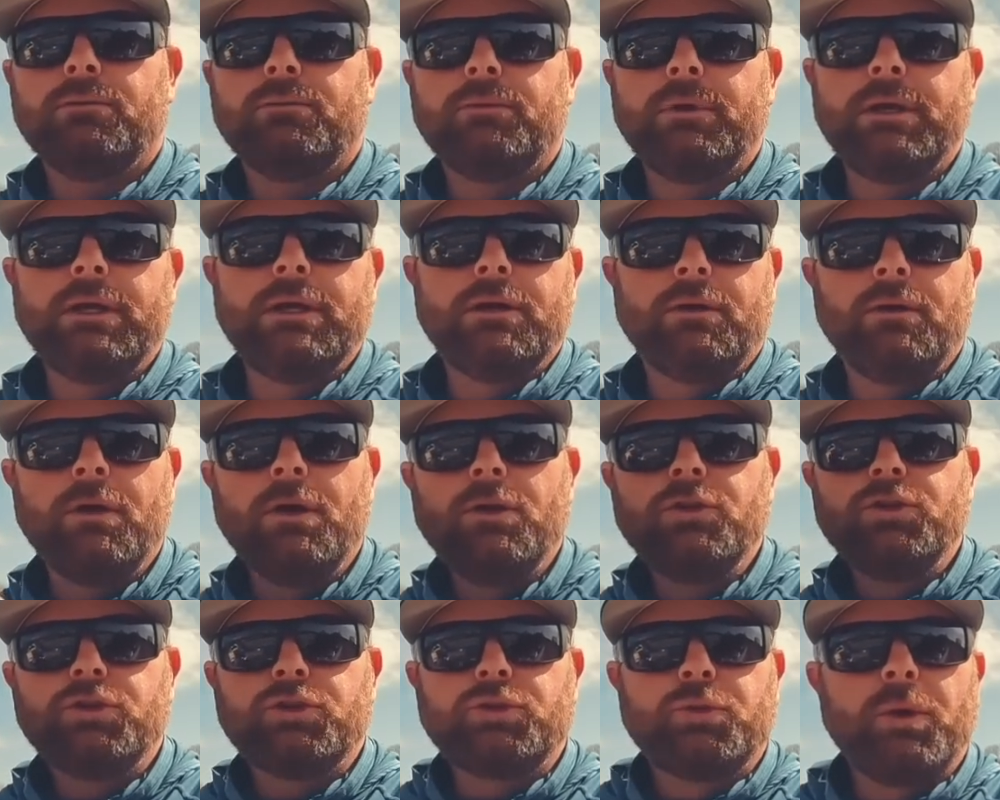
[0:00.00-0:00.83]
reel,
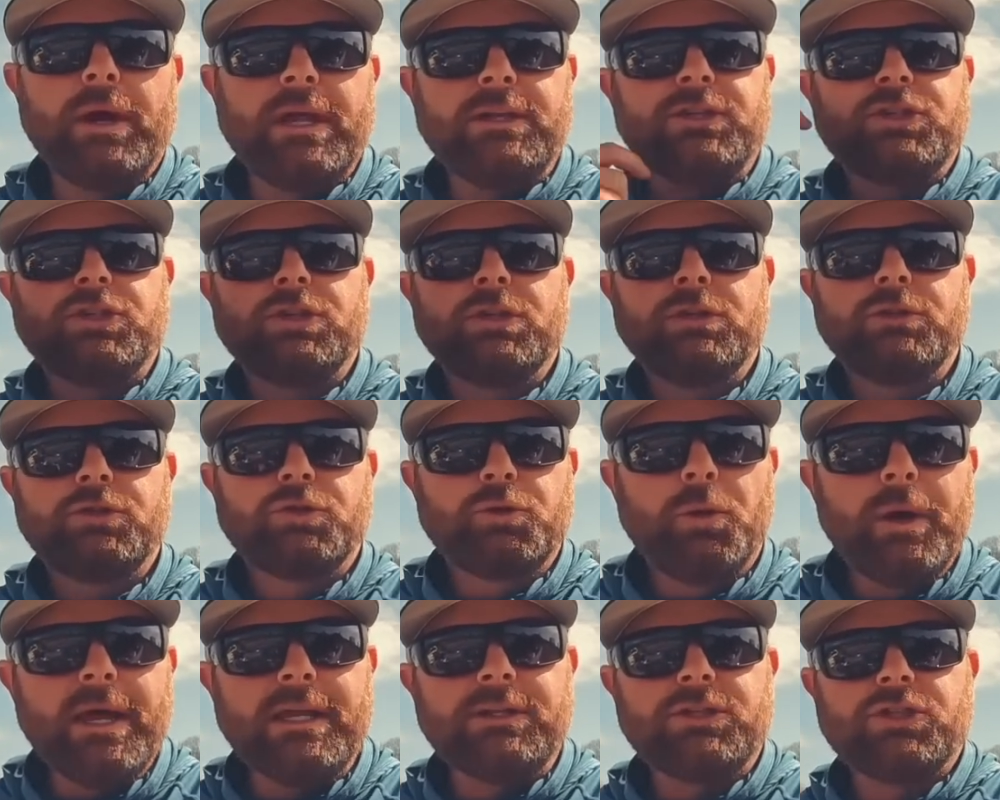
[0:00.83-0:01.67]
twitch,
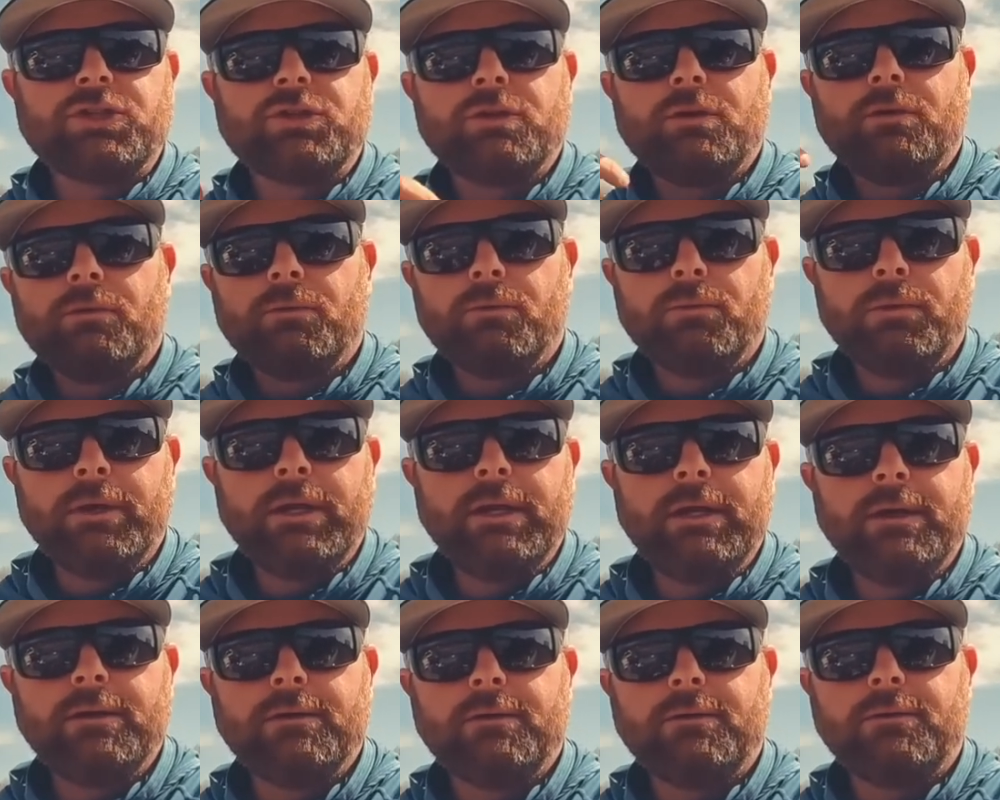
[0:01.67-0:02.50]
twitch,
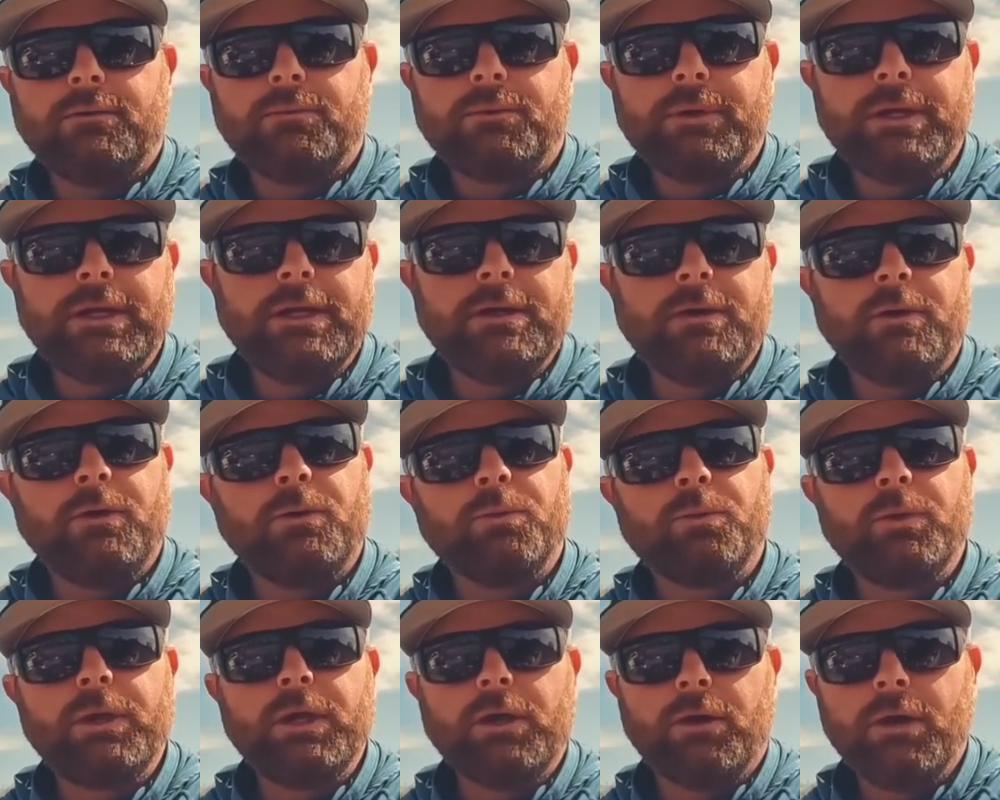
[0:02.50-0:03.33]
reel, reel,
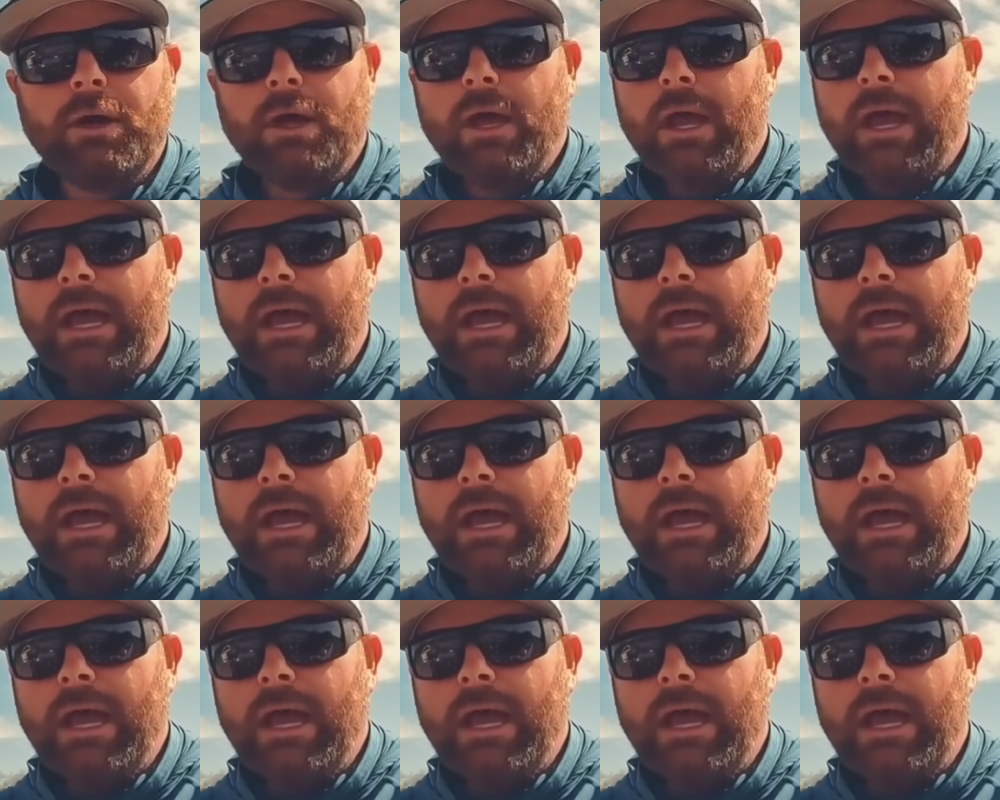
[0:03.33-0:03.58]
reel.